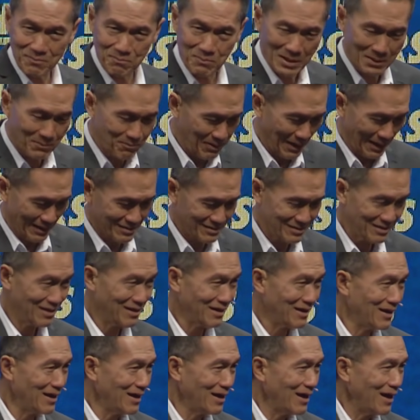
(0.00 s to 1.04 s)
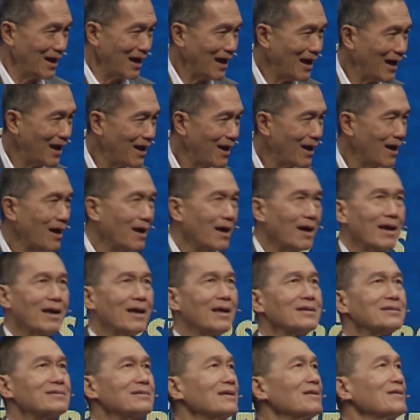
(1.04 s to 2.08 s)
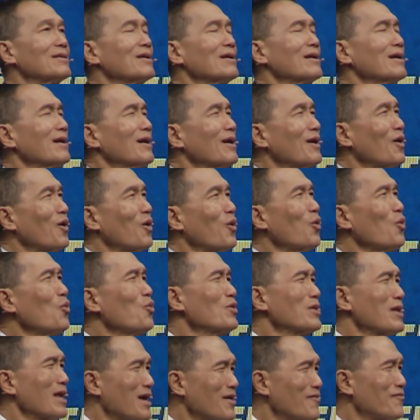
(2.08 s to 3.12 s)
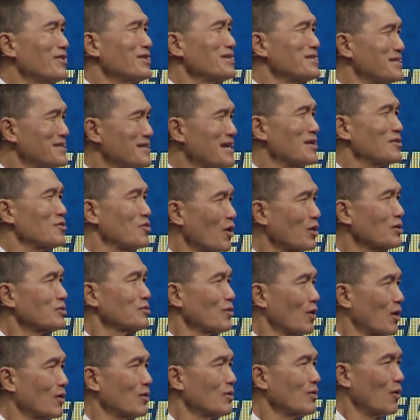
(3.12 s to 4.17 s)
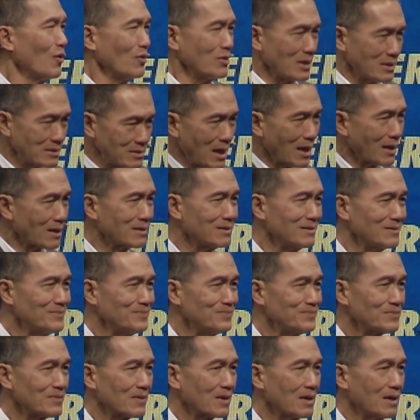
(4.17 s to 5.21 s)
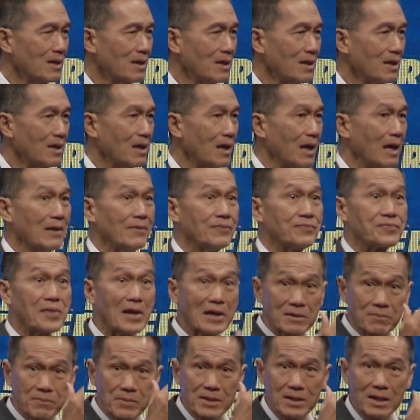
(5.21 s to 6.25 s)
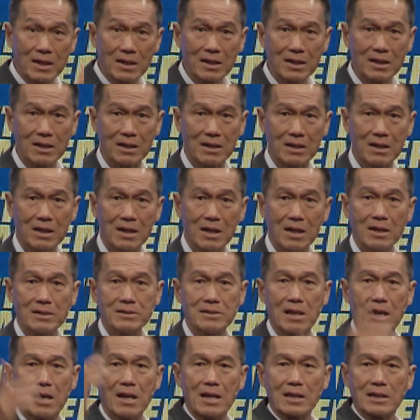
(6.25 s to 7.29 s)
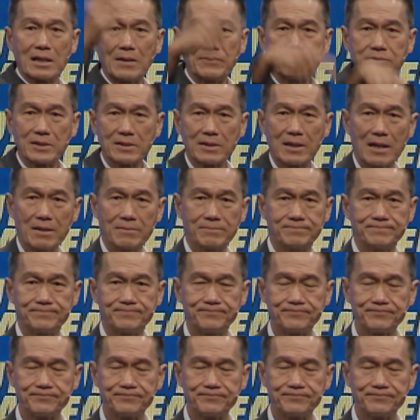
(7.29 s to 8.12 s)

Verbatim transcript: Big box. He said, who will ever see a doctor on a duck? And third miracle, the helicopter came.